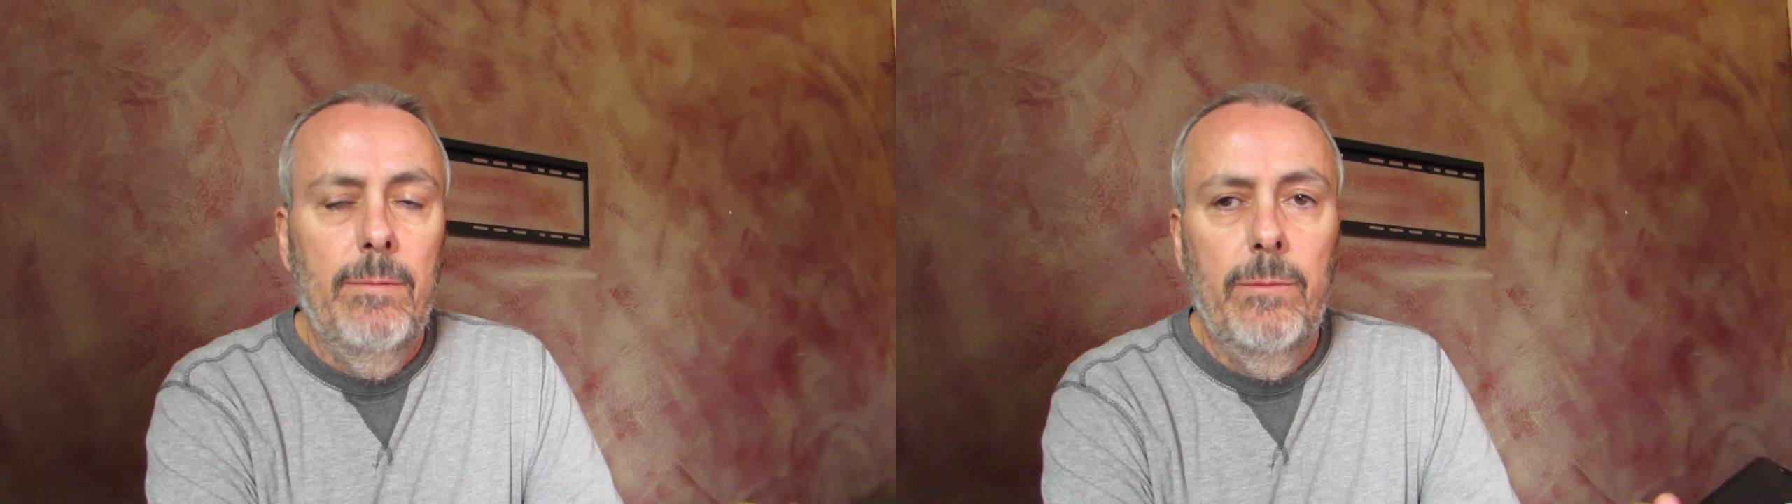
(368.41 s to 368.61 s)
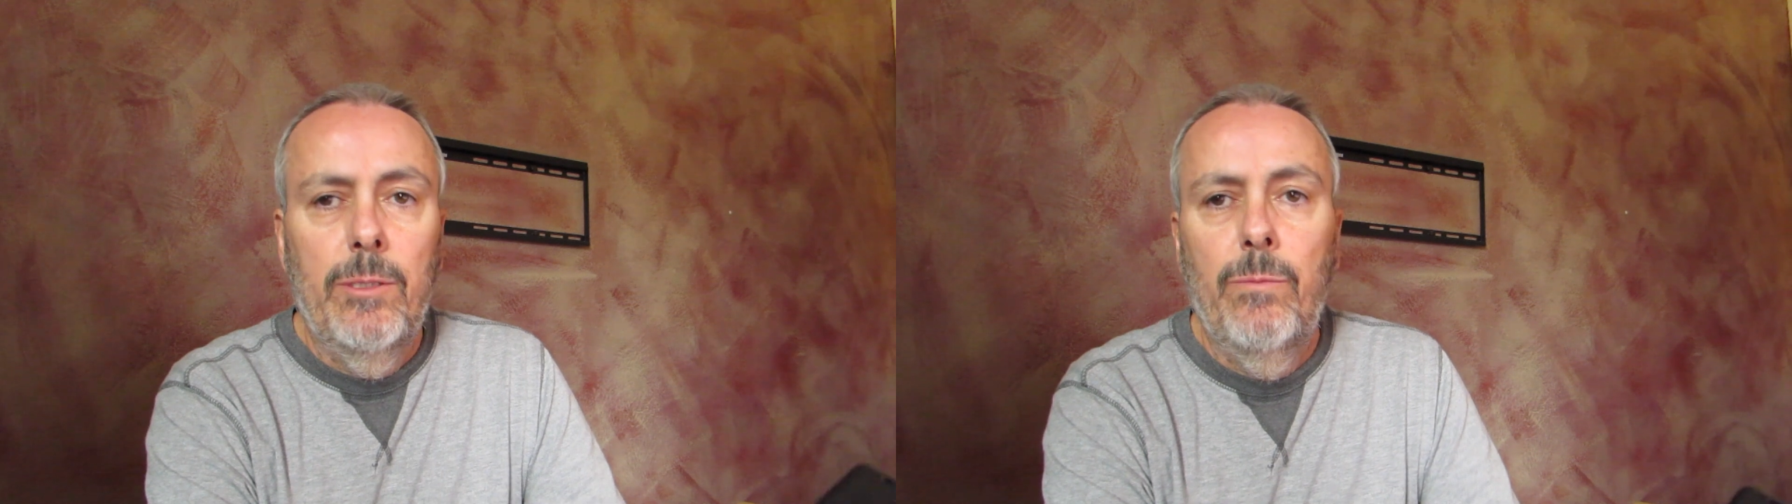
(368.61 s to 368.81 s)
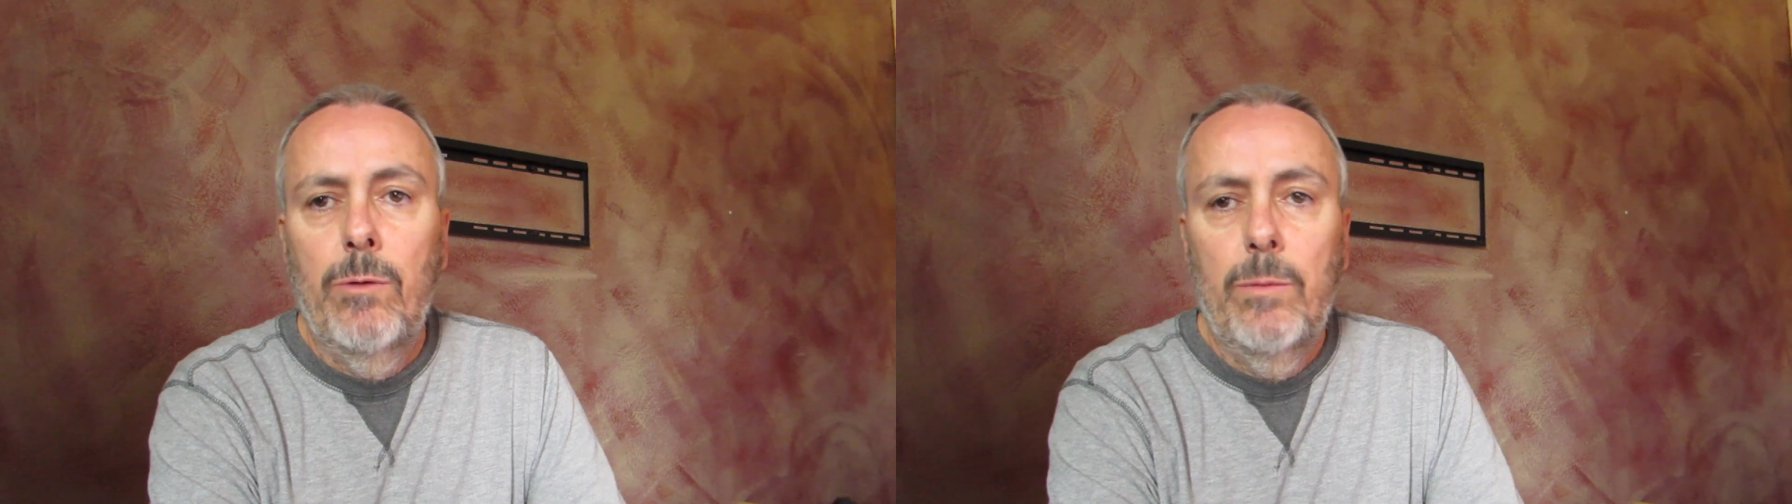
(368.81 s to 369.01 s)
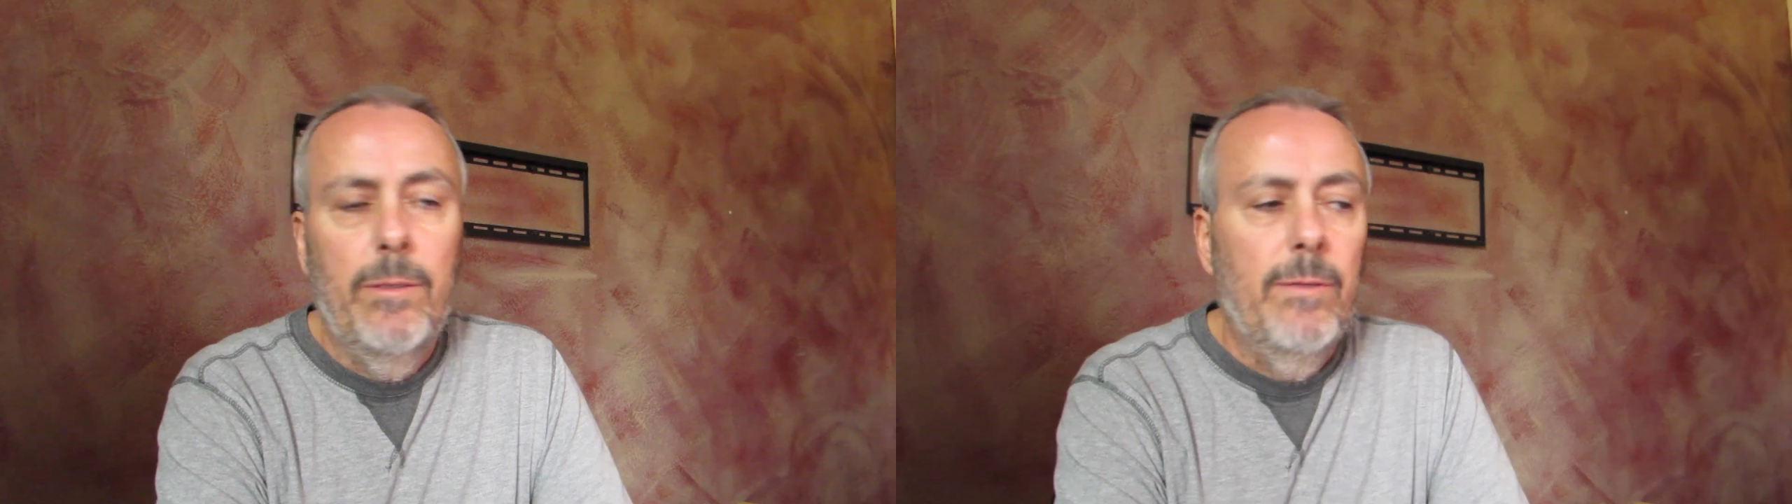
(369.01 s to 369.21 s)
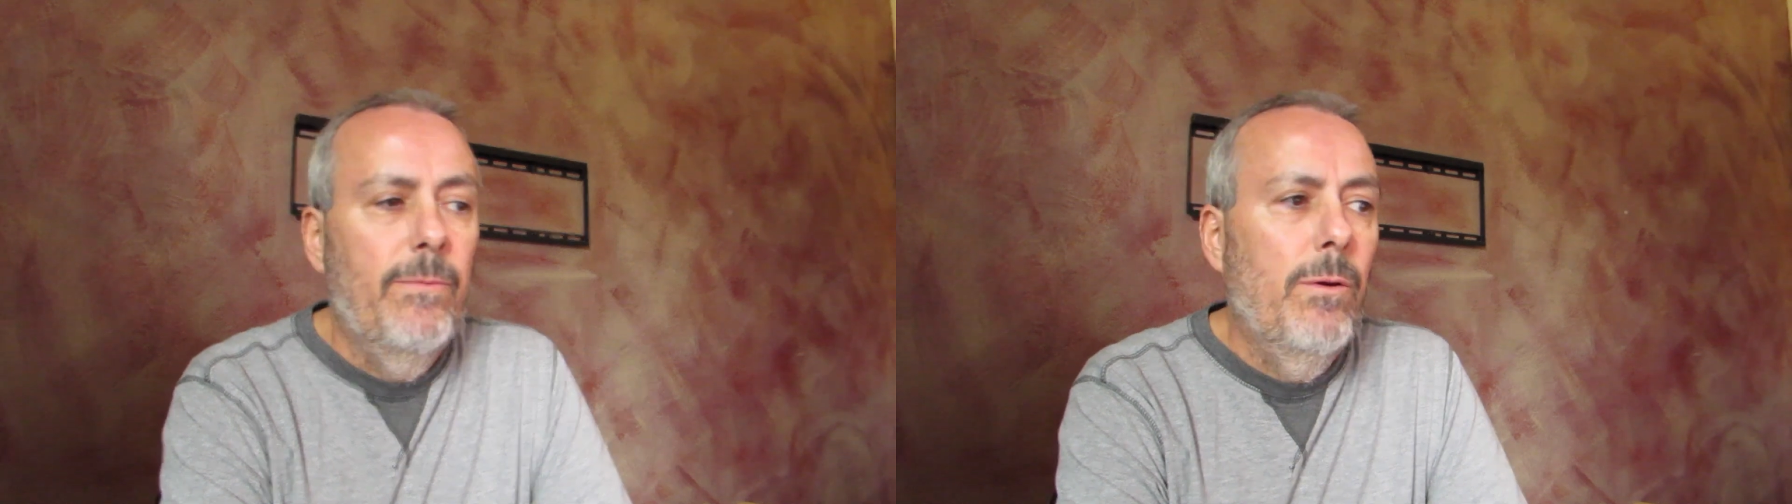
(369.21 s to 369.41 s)
a much more
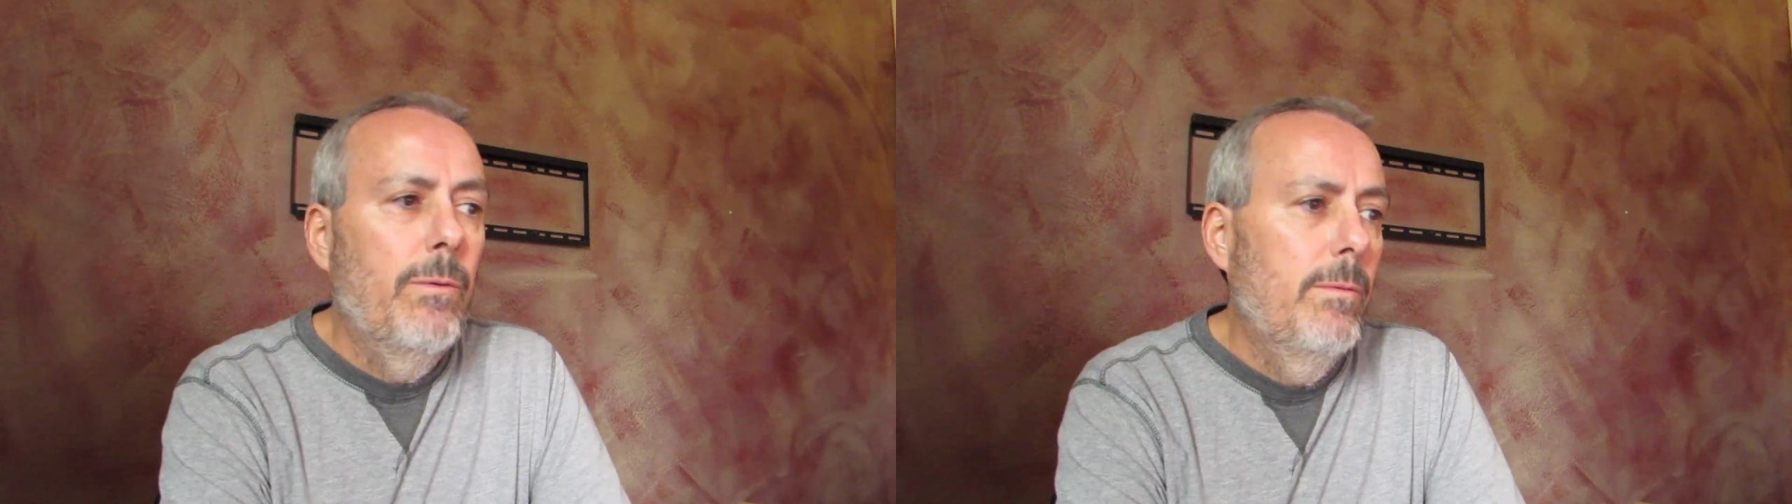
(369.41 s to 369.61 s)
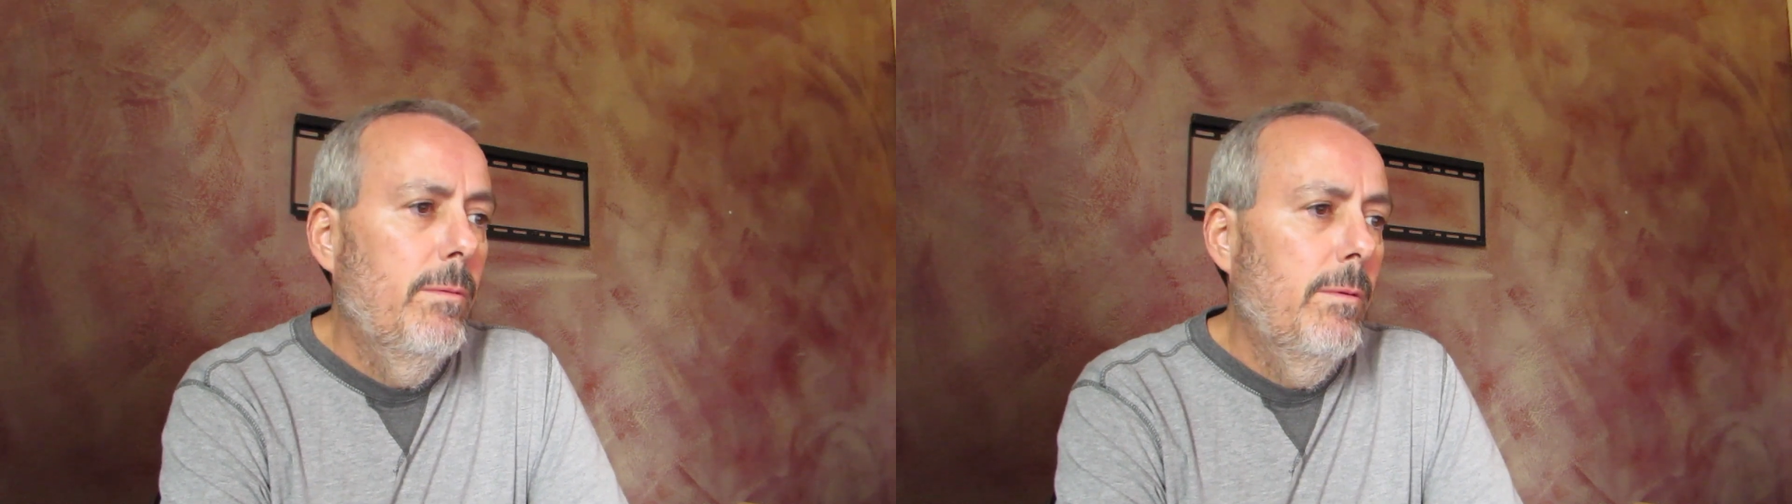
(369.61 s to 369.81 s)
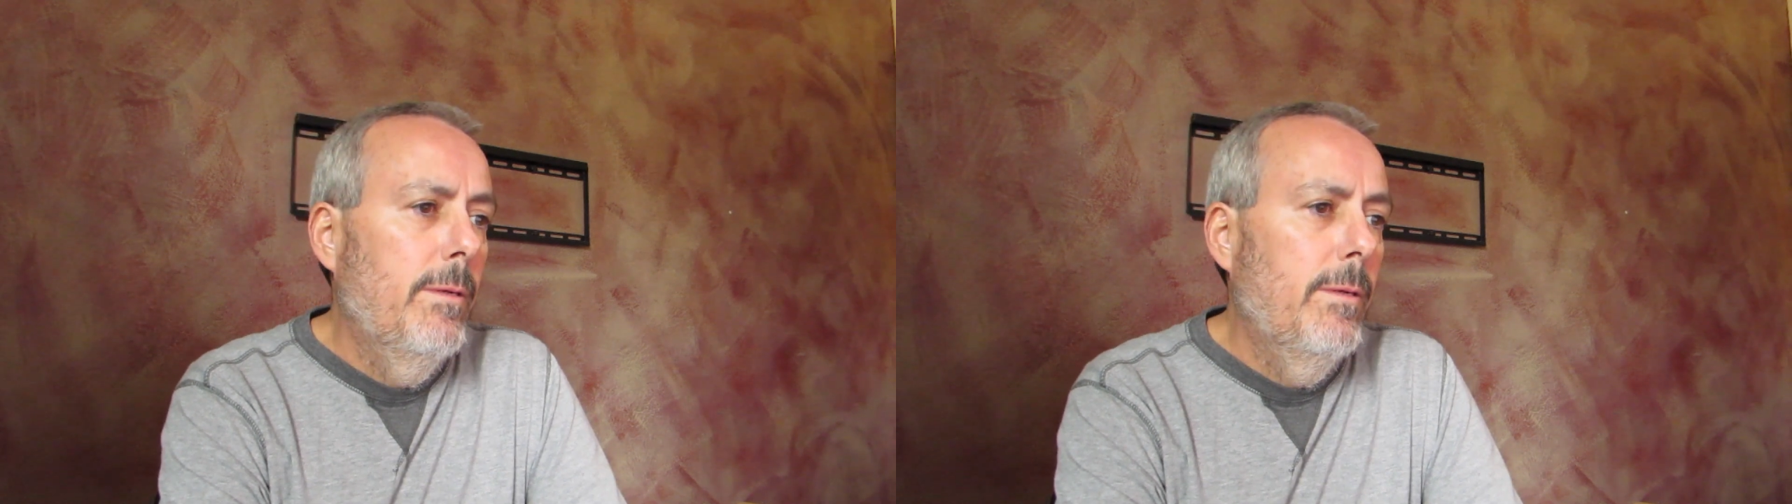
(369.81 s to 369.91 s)
expensive phone.